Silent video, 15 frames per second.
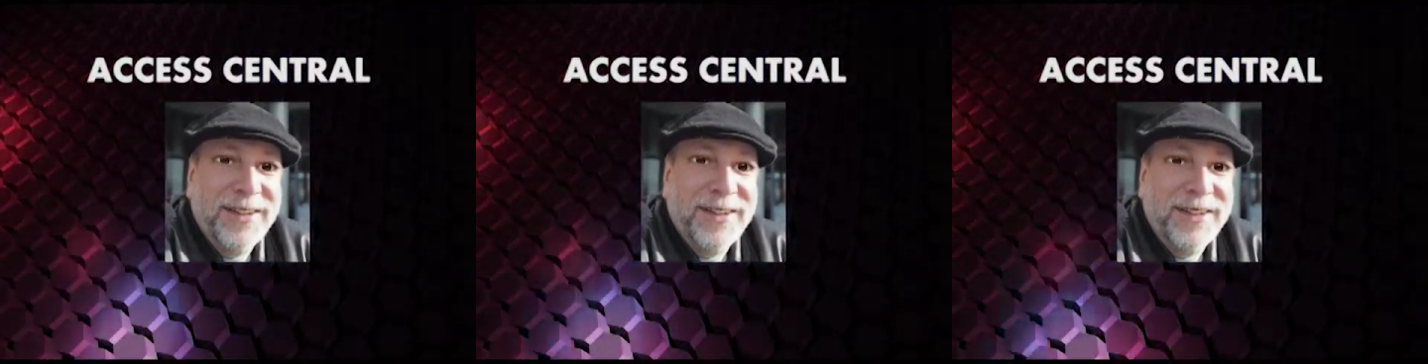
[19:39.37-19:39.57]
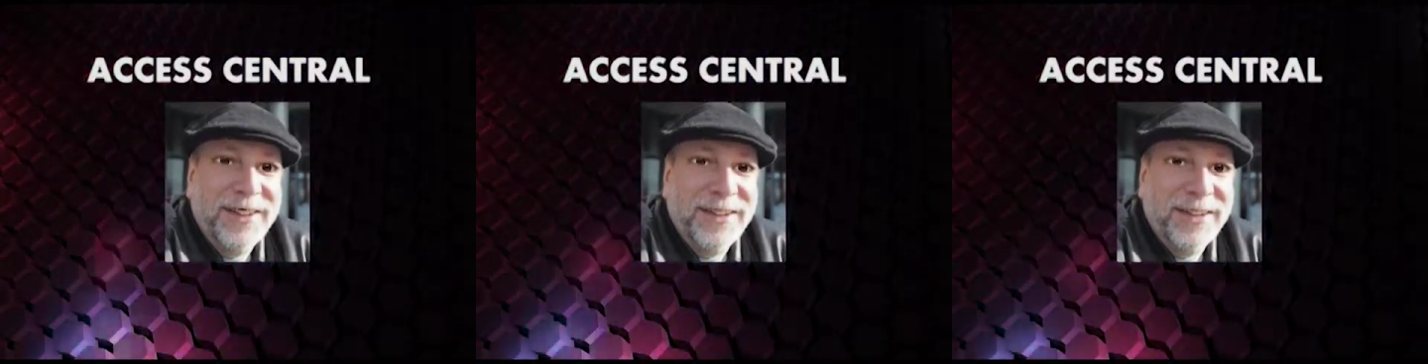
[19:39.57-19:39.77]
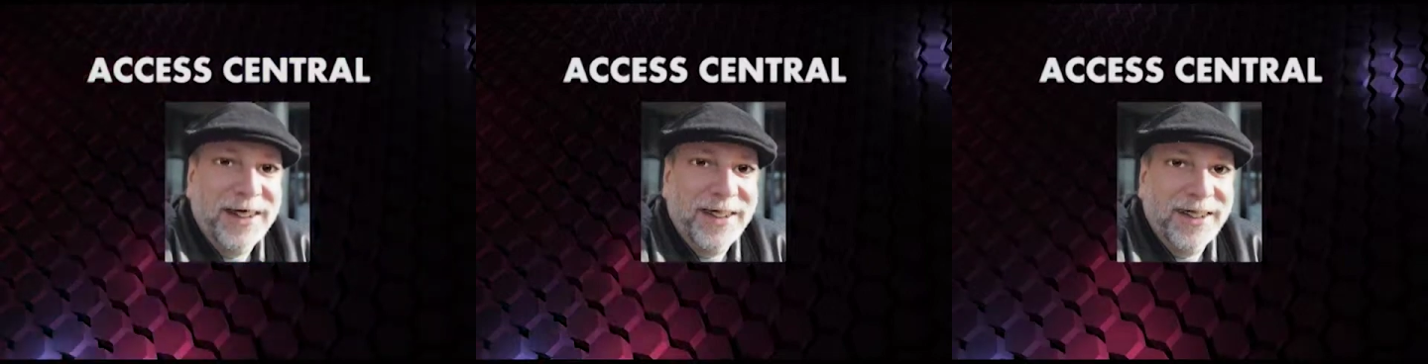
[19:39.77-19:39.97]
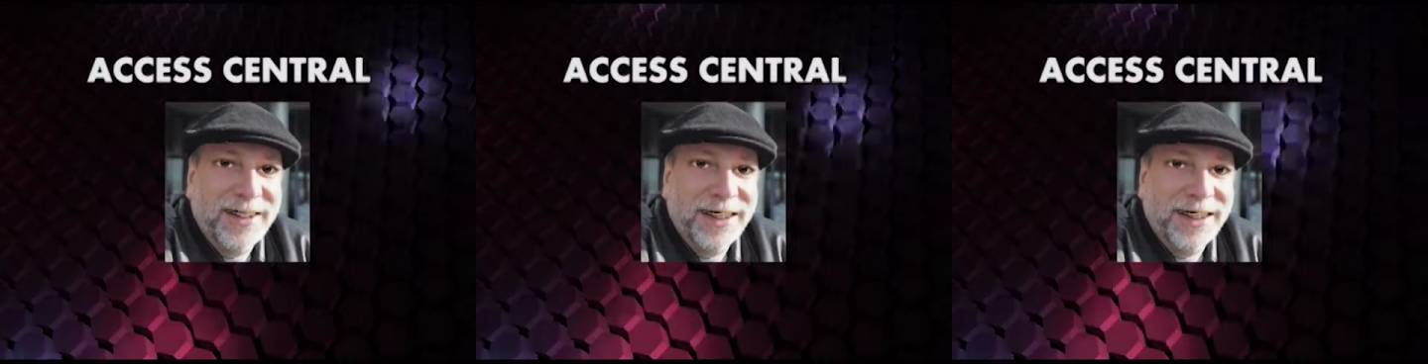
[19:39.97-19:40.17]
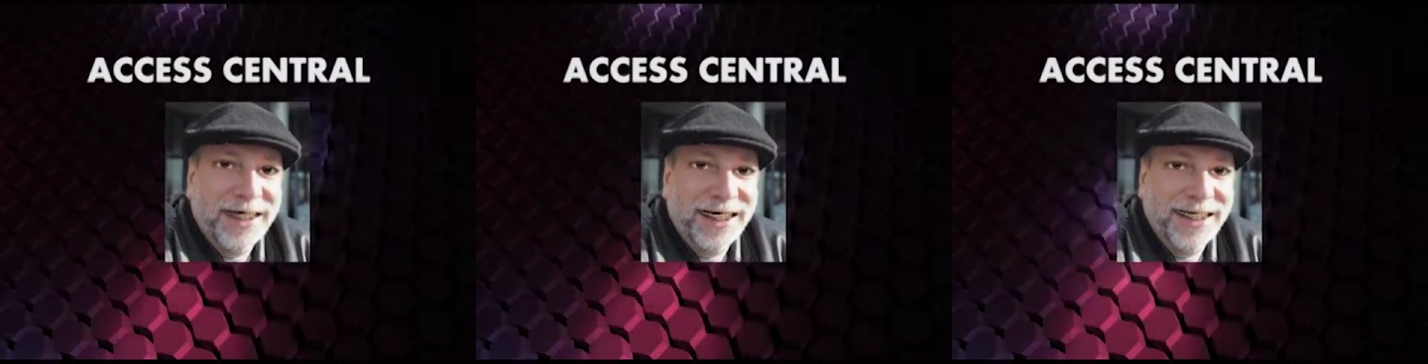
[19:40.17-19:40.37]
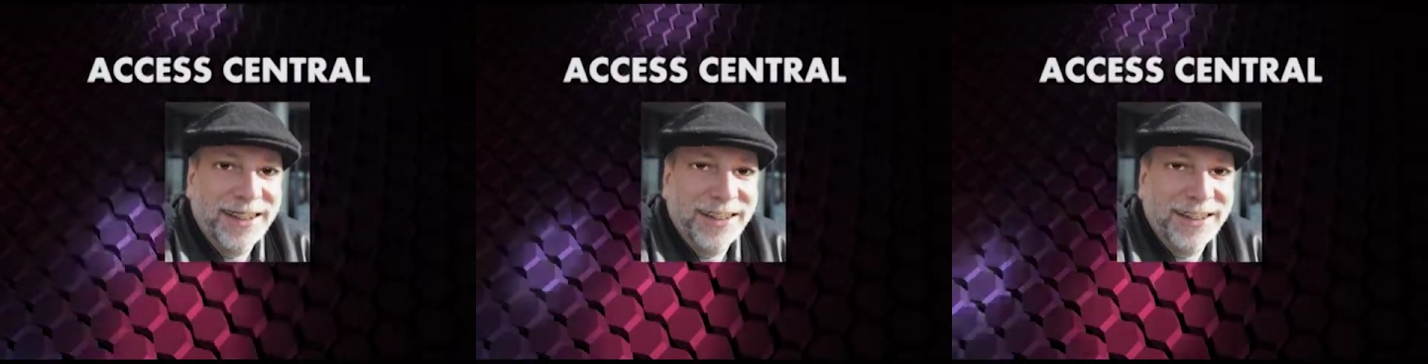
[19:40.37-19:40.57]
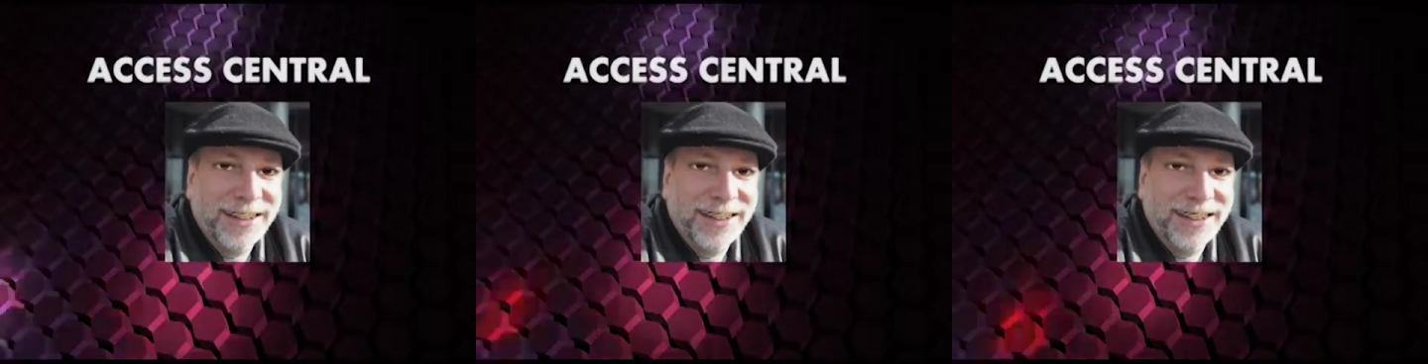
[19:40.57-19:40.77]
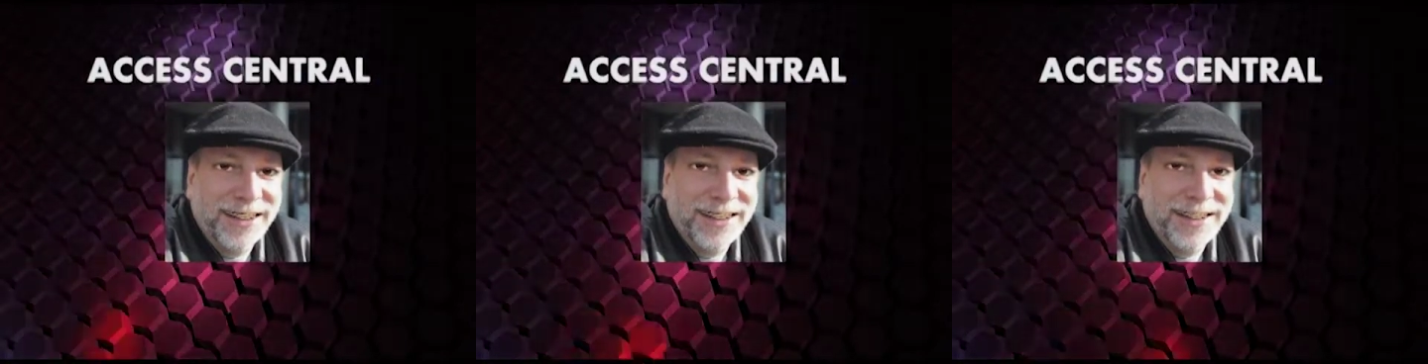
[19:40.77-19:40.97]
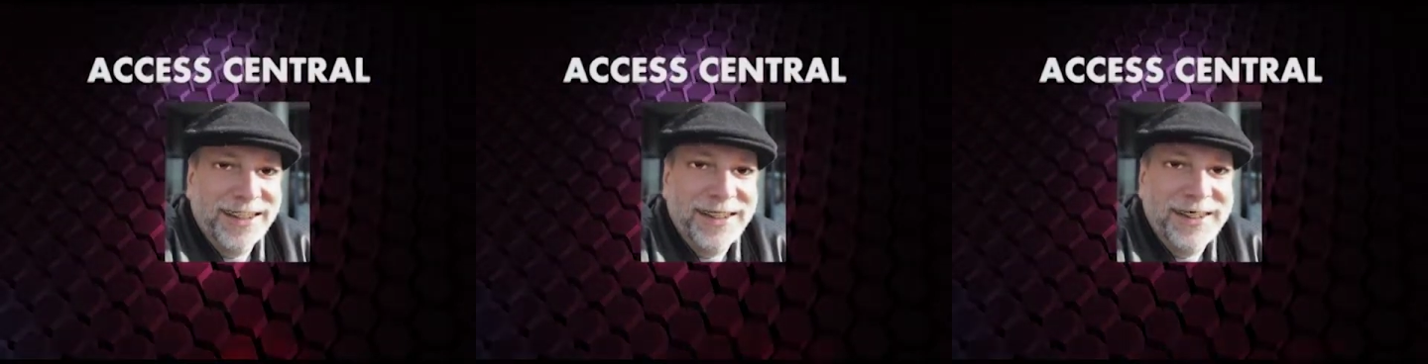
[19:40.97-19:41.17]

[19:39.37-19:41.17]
and tell me that the